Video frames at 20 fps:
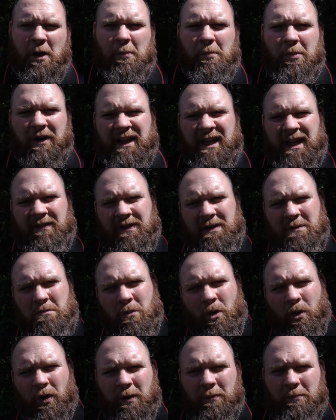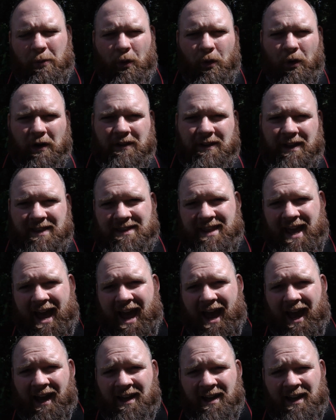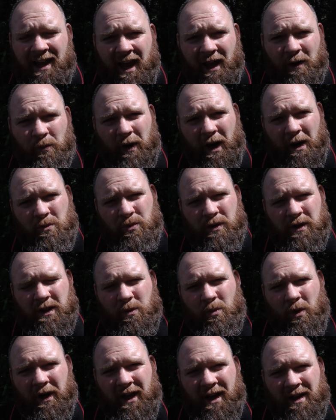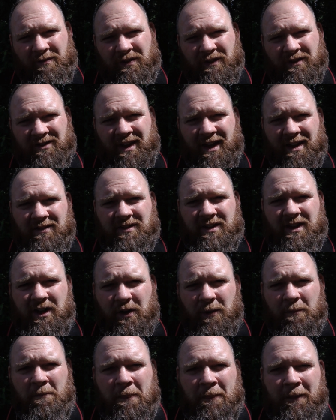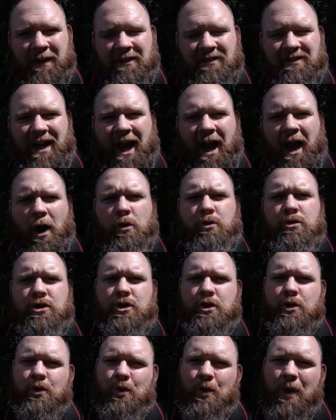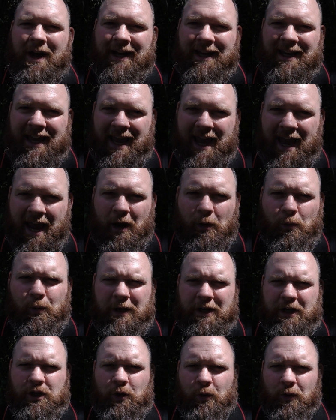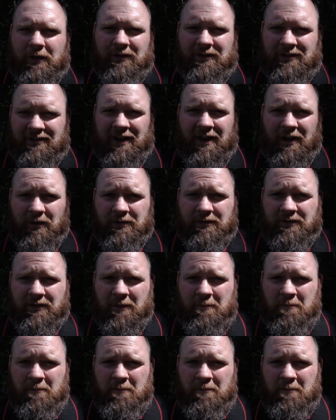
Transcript: But even more important than that, and what I really want to emphasize here, is how you carry yourself.